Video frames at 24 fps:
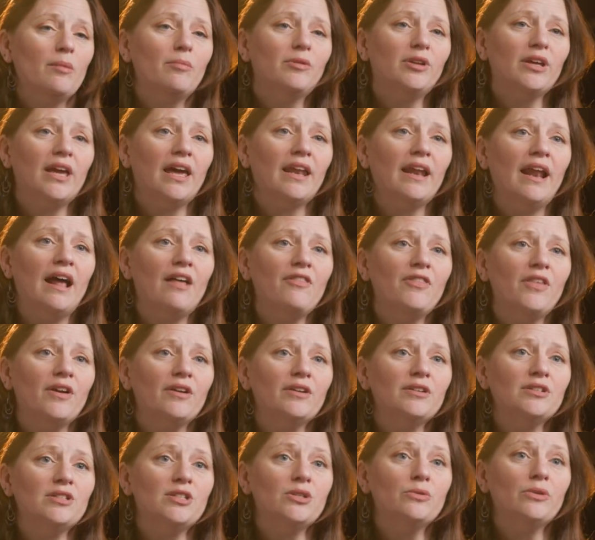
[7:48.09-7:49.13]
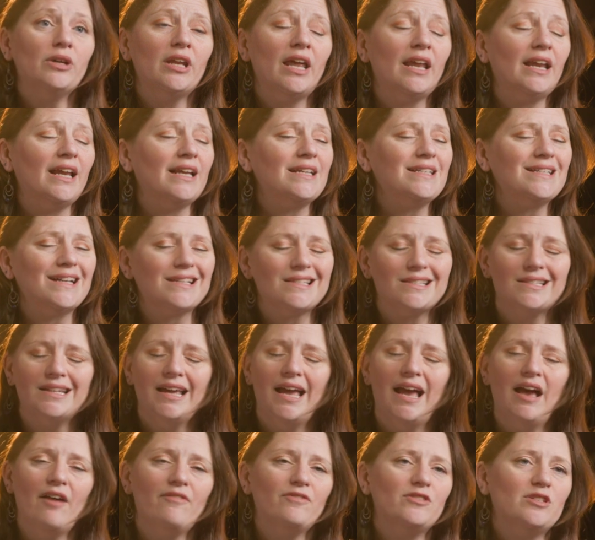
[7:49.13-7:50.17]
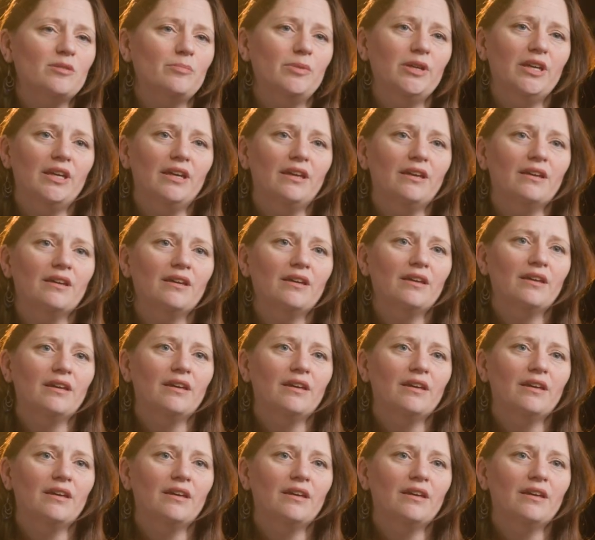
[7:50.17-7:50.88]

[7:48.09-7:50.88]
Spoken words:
able to get out there and do it, and it doesn't have to be